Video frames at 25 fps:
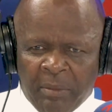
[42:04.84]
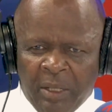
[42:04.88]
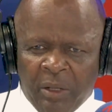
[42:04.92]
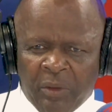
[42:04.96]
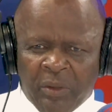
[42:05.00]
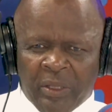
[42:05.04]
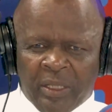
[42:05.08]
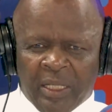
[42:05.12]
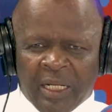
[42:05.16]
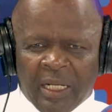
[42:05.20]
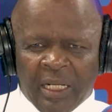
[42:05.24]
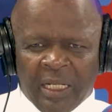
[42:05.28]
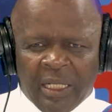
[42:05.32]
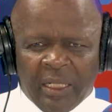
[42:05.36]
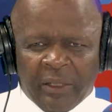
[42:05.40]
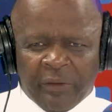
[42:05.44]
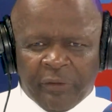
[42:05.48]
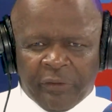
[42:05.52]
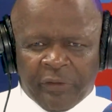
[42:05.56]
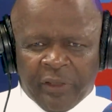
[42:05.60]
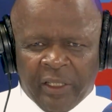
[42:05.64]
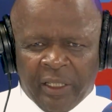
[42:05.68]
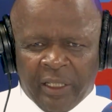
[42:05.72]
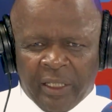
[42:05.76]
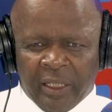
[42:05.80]
in Mountain
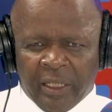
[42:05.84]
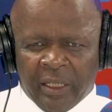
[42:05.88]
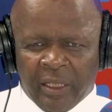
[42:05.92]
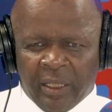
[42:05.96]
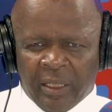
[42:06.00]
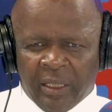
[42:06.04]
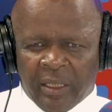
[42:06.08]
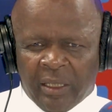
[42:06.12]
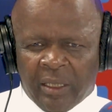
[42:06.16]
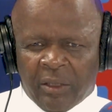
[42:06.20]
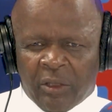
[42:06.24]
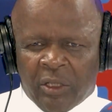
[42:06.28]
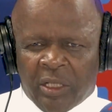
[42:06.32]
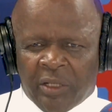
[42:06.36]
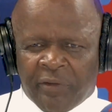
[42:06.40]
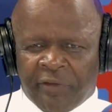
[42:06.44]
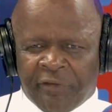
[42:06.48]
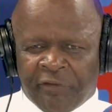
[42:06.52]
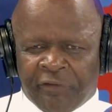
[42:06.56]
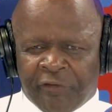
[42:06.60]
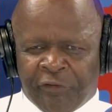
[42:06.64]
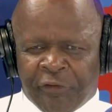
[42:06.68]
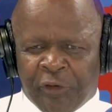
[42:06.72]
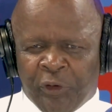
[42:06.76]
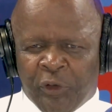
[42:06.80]
Leaf and a
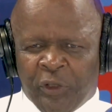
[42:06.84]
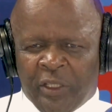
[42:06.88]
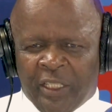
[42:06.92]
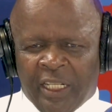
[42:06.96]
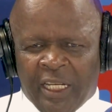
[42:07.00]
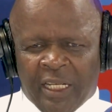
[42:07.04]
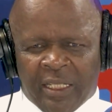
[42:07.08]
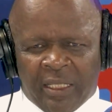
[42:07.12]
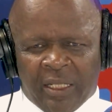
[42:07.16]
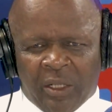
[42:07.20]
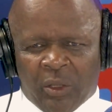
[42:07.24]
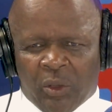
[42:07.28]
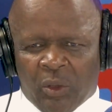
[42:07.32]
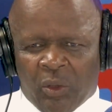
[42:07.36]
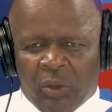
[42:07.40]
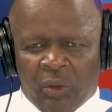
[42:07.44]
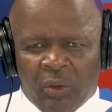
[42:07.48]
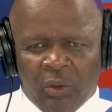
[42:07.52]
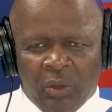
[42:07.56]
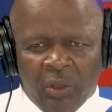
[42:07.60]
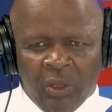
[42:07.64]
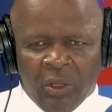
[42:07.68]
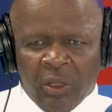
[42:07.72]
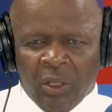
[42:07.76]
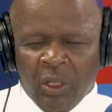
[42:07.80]
few days
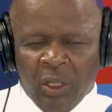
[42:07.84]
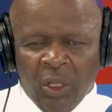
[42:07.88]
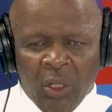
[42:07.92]
ago,